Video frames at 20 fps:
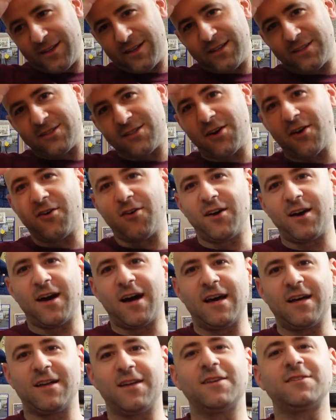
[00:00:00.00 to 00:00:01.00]
So
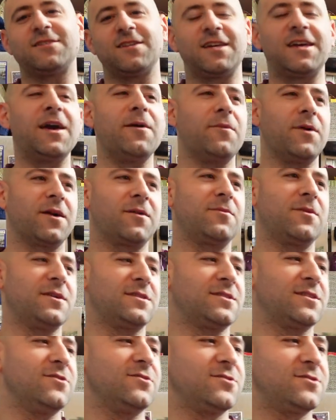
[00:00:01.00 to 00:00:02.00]
uh, it's a gimmick,
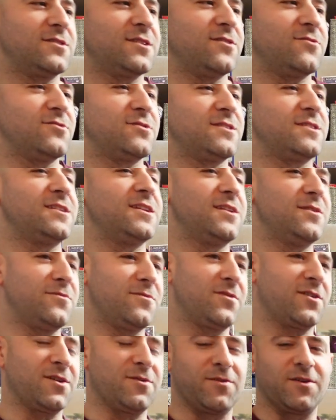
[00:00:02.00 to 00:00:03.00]
basically. It was it was synonym
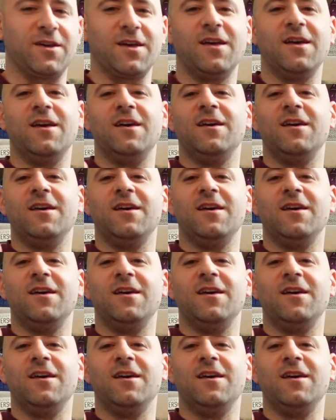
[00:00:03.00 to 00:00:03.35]
for gimmick.